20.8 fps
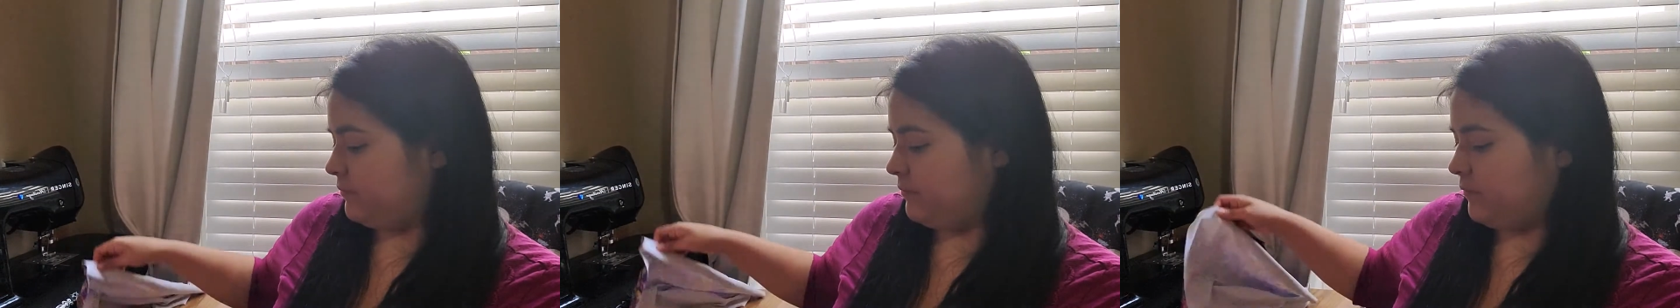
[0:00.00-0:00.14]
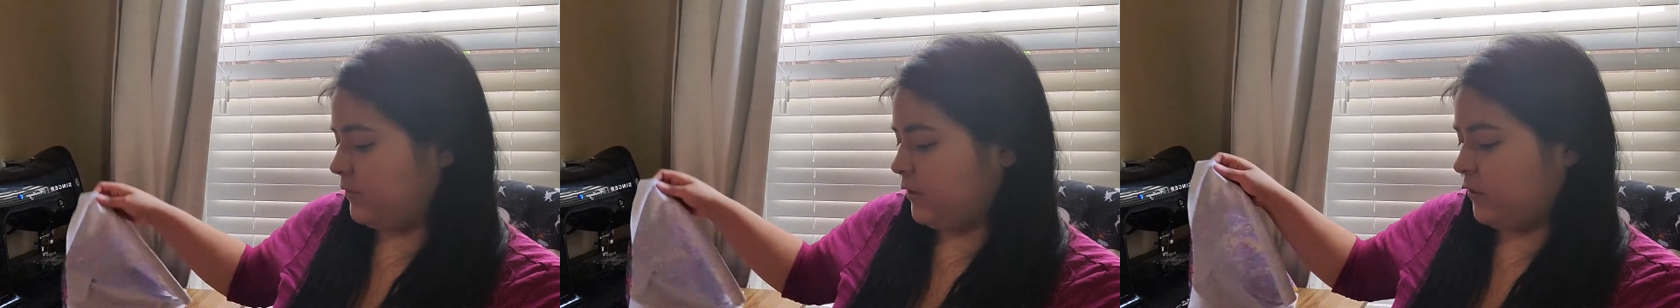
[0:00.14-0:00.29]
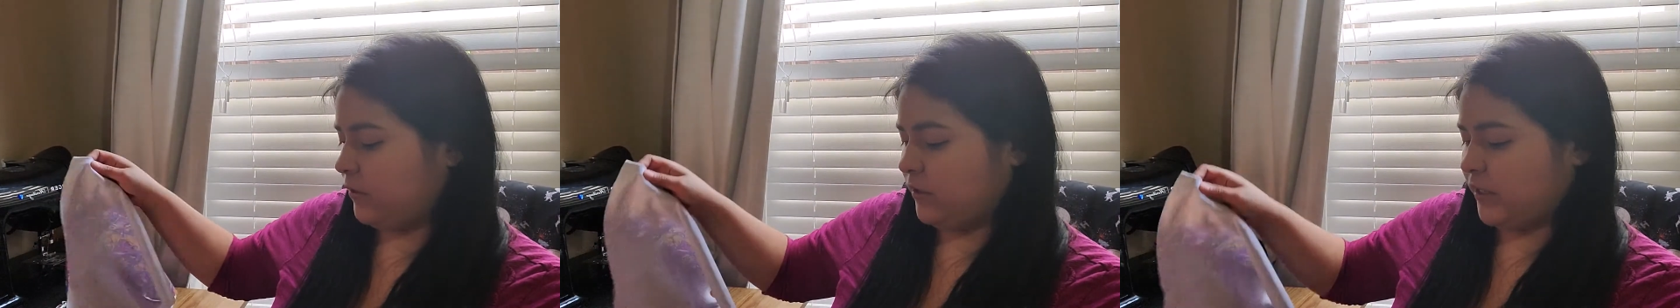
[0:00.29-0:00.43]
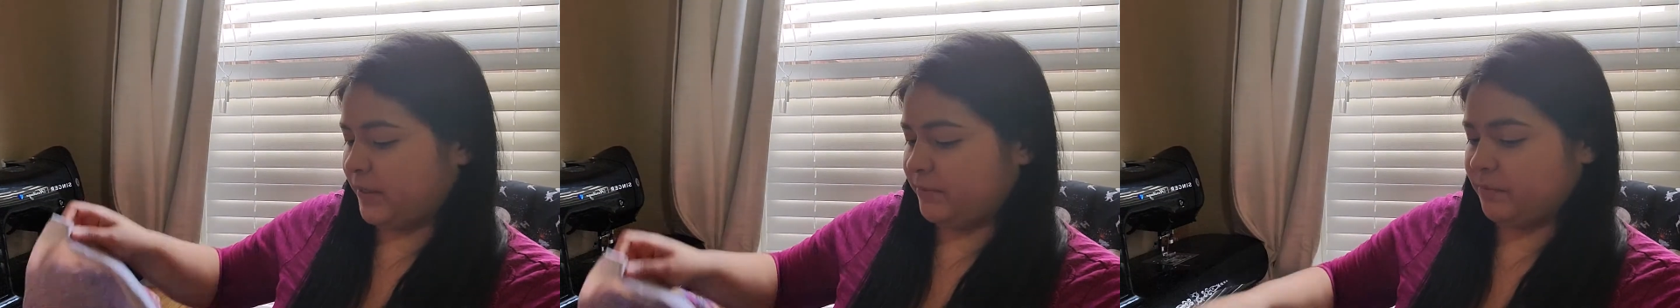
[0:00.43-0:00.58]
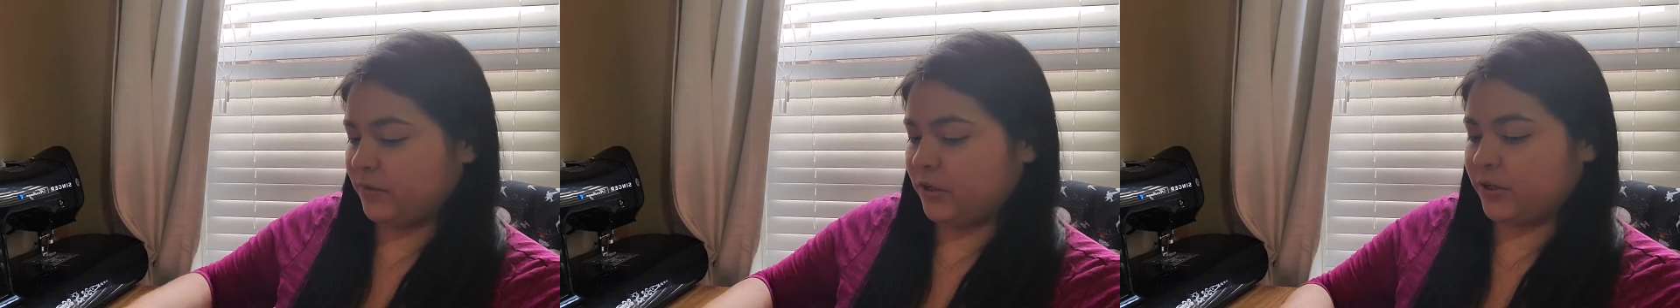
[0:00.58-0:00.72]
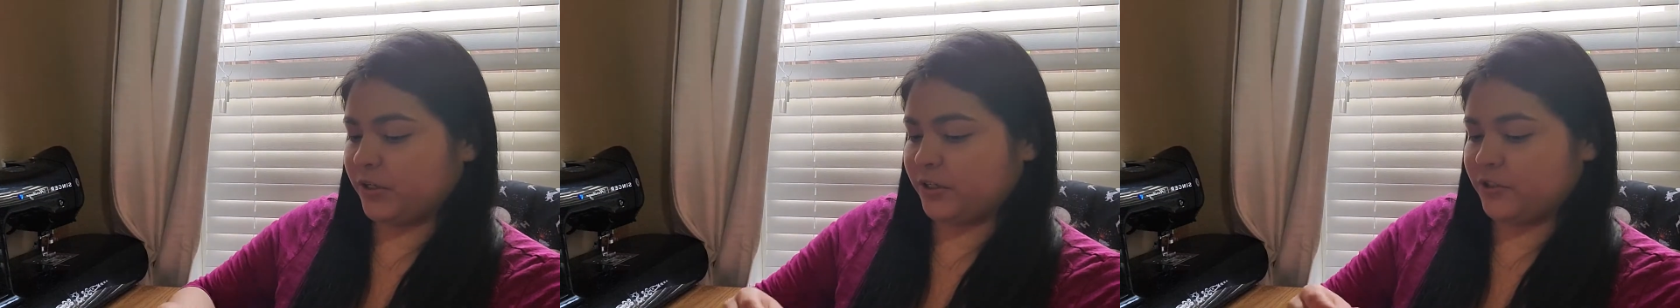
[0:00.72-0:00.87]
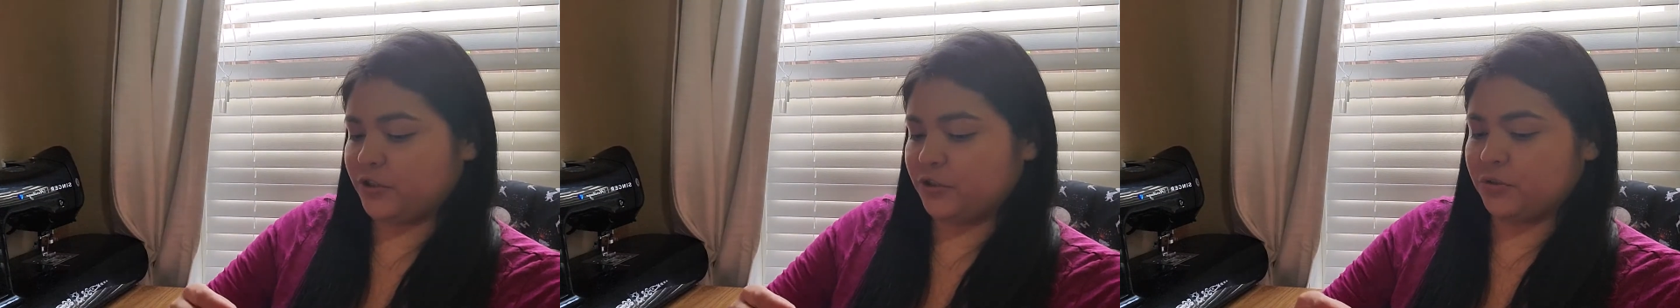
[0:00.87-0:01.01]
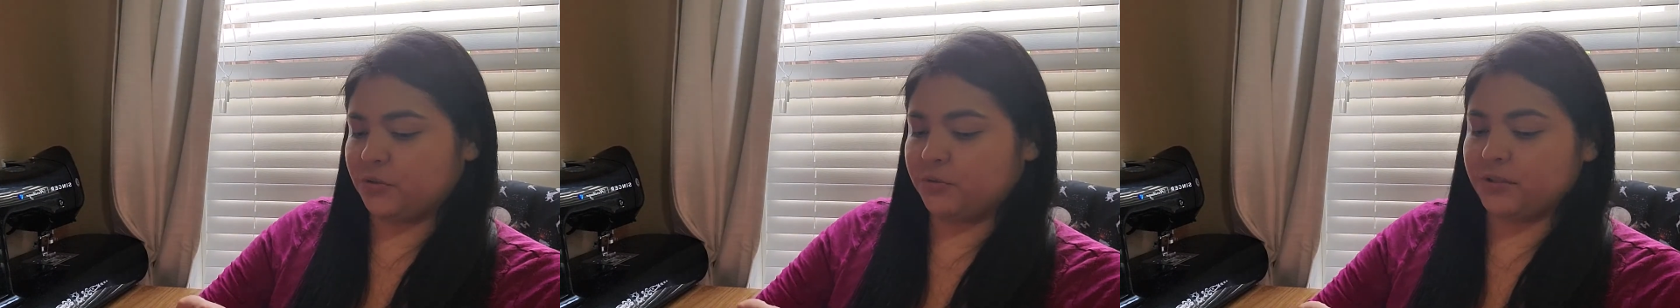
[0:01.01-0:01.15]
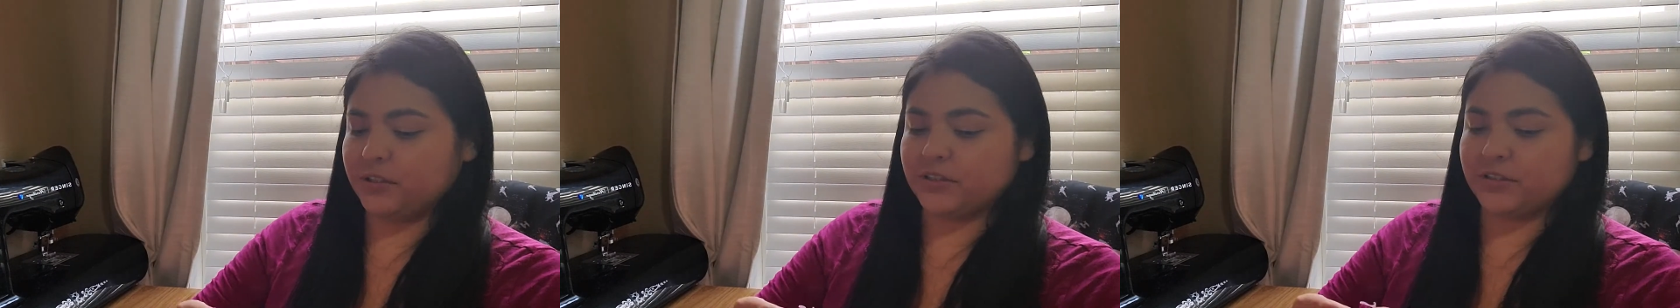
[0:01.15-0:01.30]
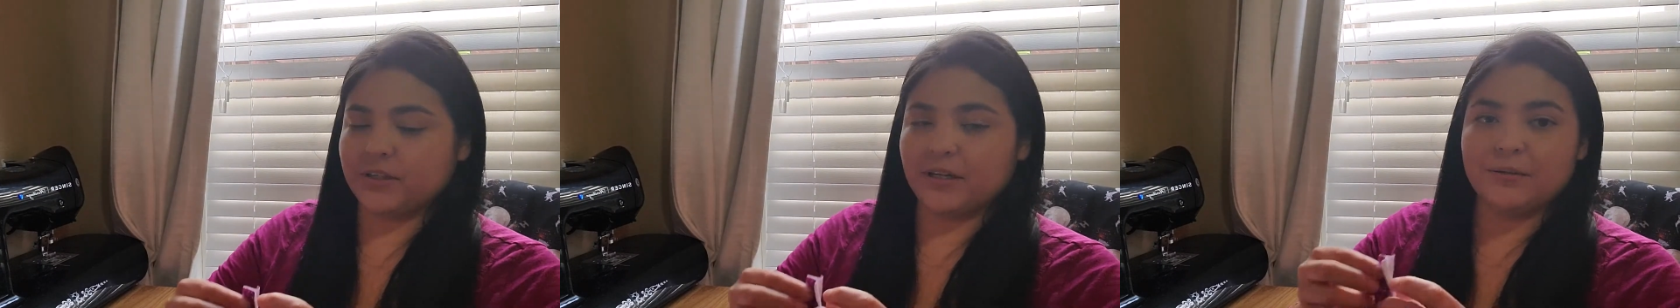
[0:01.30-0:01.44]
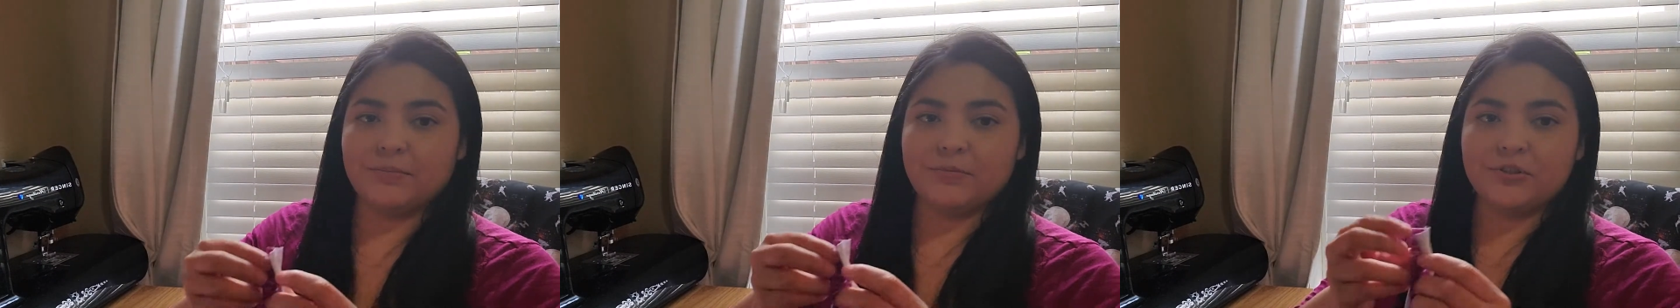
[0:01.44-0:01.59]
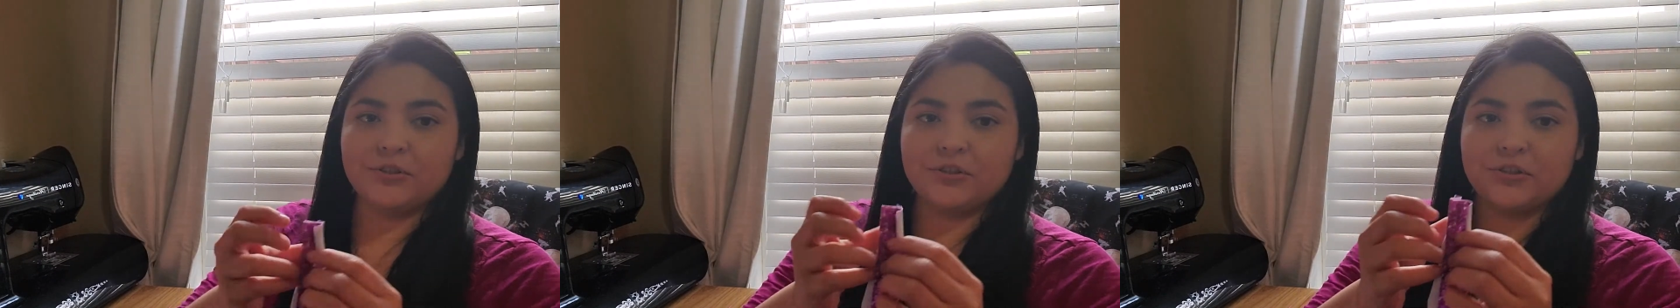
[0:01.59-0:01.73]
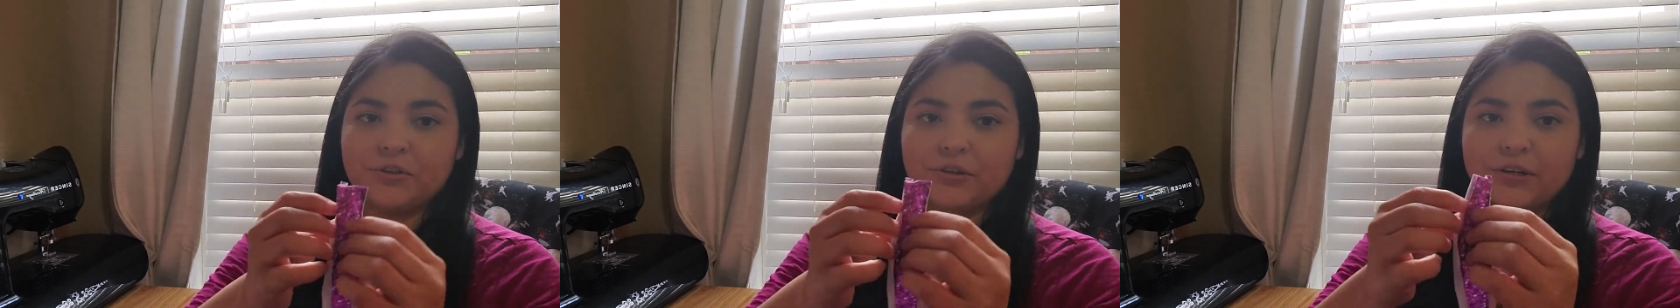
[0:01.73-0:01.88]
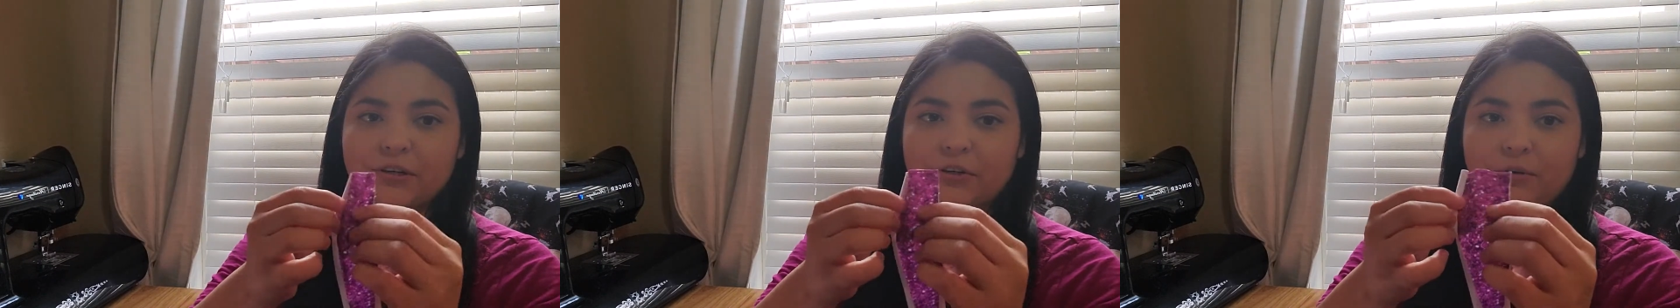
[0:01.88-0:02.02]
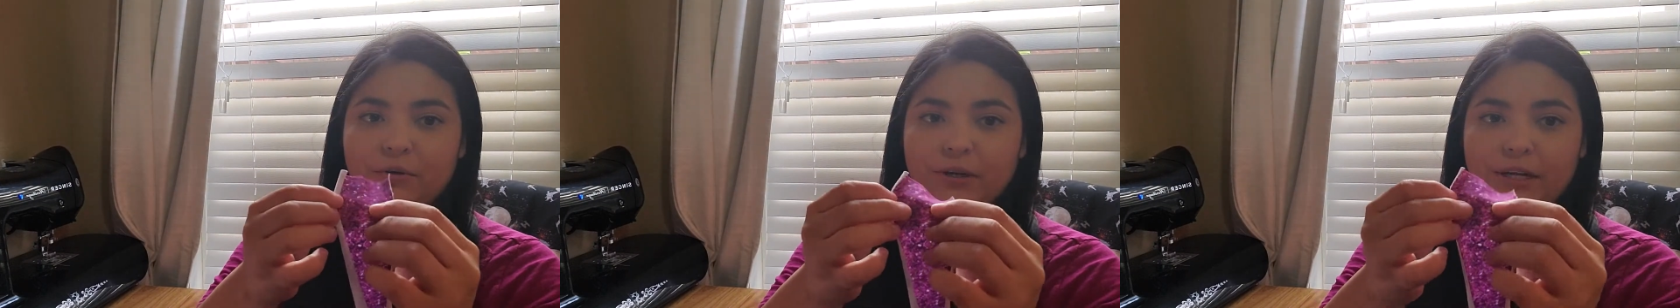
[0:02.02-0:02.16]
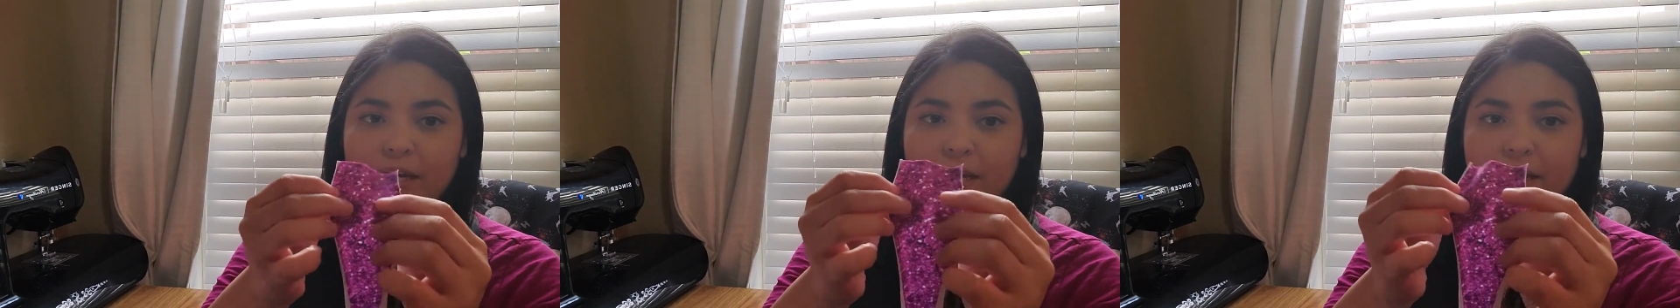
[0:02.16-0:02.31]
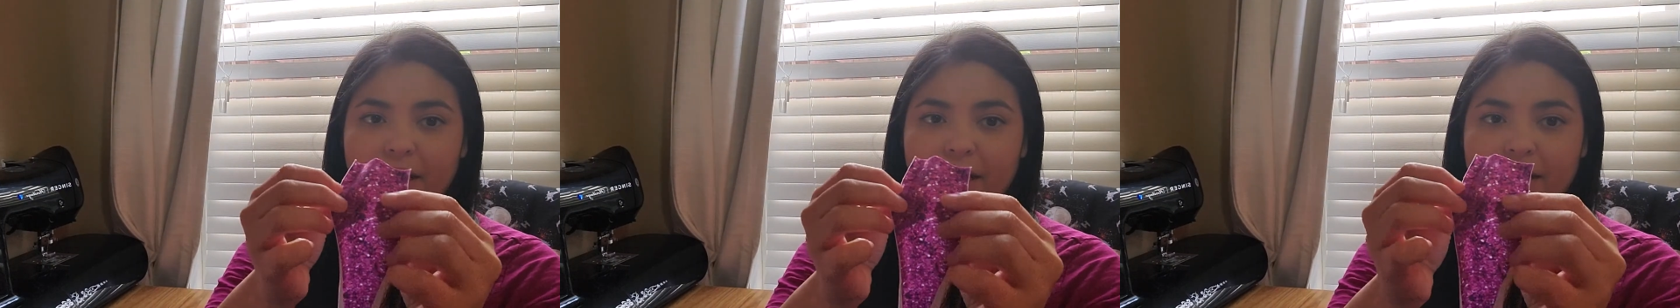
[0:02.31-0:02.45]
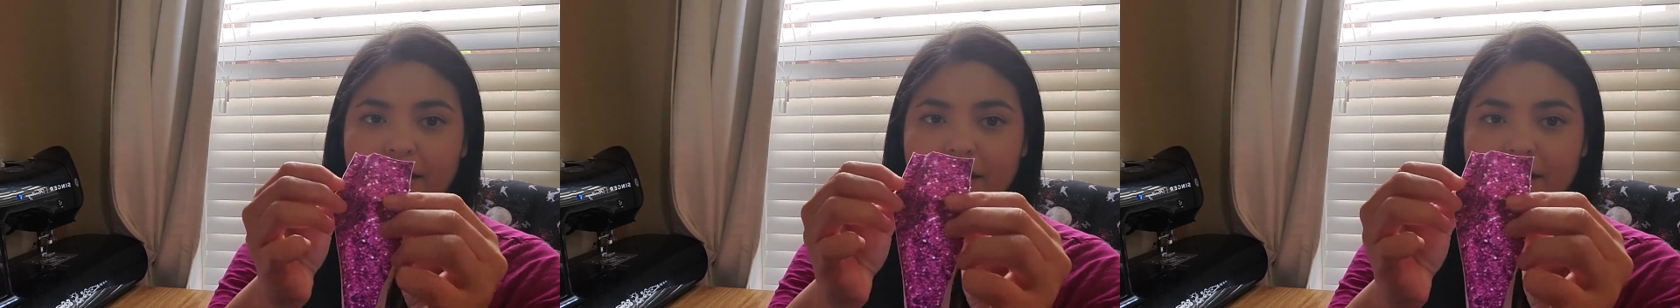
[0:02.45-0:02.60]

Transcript: All I'm going to do is I'm just going to go ahead